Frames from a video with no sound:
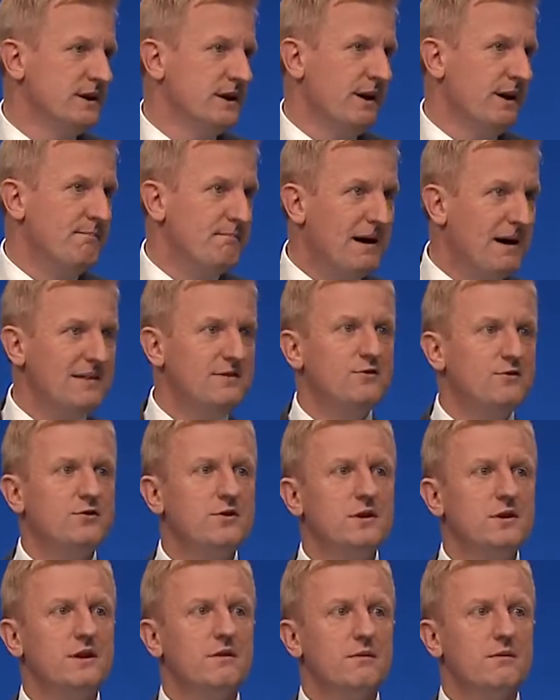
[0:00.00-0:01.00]
A
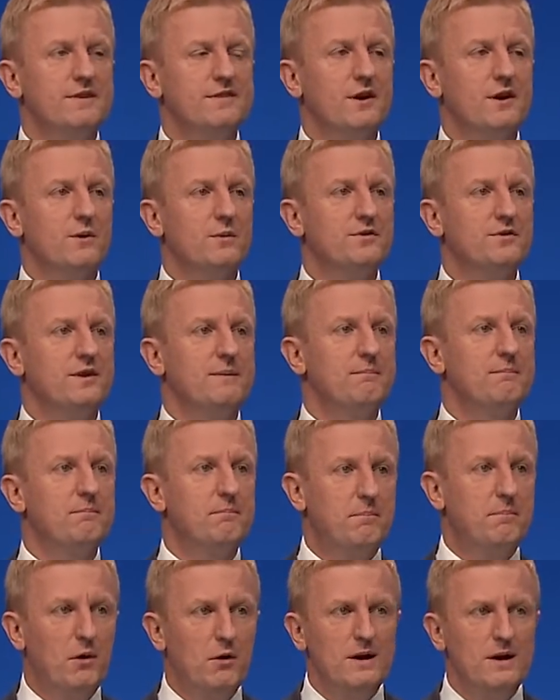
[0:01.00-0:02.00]
mantra that results in
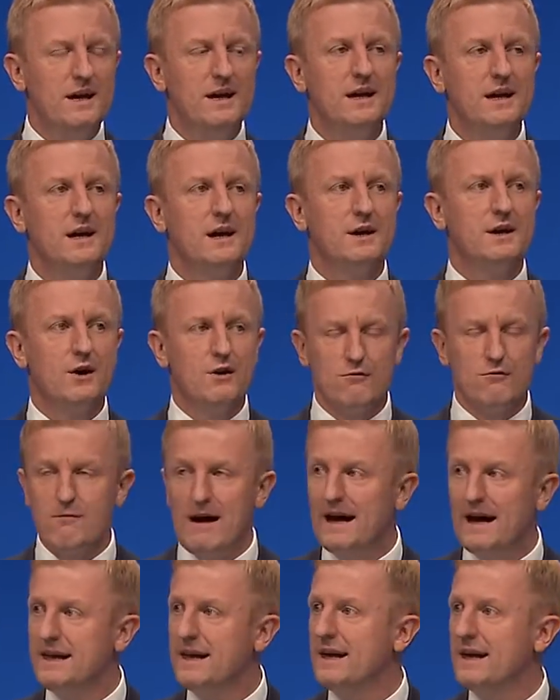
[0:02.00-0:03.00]
bullying and
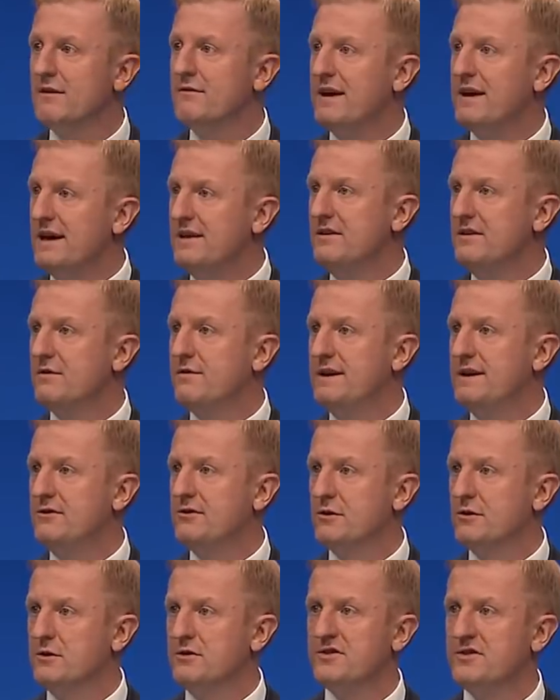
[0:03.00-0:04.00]
haranguing of
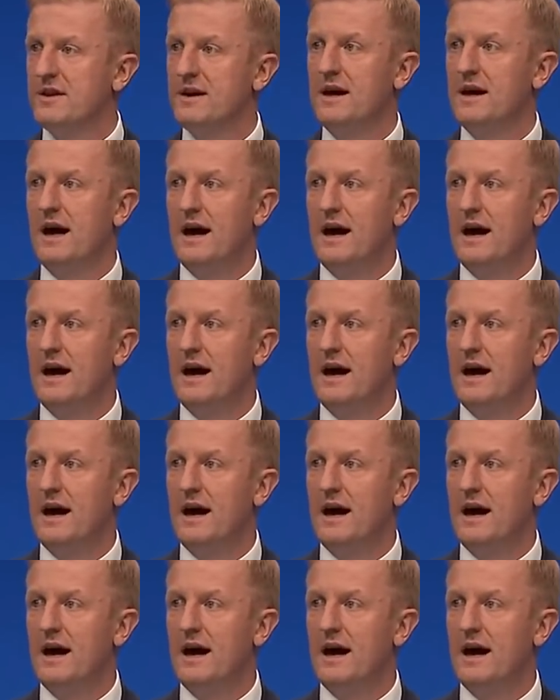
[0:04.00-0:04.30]
individuals,